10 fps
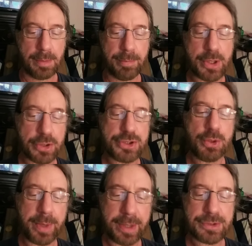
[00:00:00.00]
because
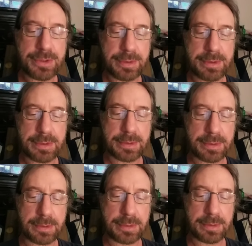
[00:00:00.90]
you entered
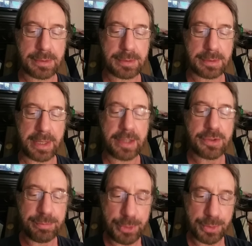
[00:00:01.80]
a
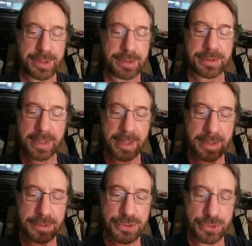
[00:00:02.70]
community that
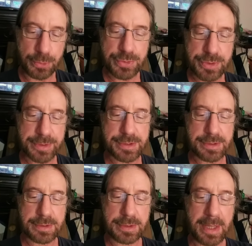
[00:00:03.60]
is
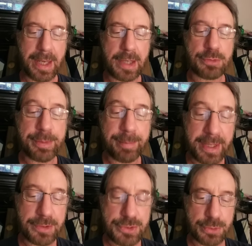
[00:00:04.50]
useless and
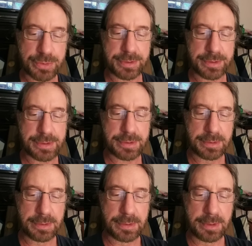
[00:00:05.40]
remains useless
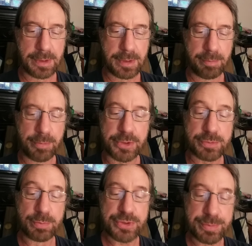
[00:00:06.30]
because
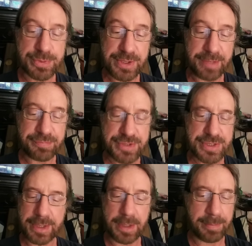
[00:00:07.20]
Muslims left
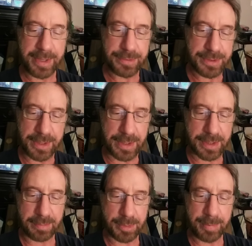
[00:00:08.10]
Islam and they're not
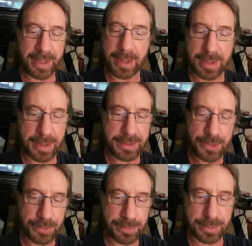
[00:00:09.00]
coming back and they
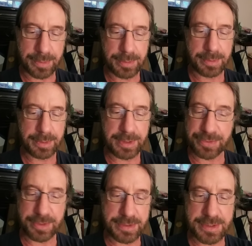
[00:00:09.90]
don't get
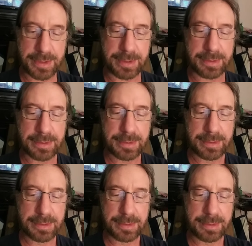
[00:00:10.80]
things done.
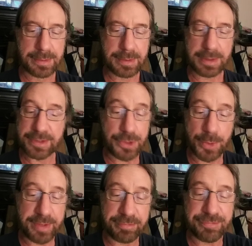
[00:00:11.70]
And they
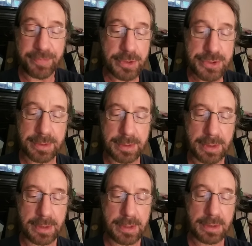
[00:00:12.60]
don't even function
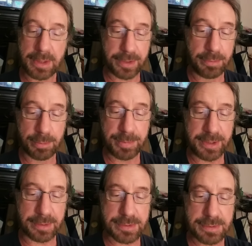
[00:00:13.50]
like human
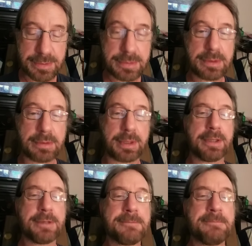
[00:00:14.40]
beings, okay?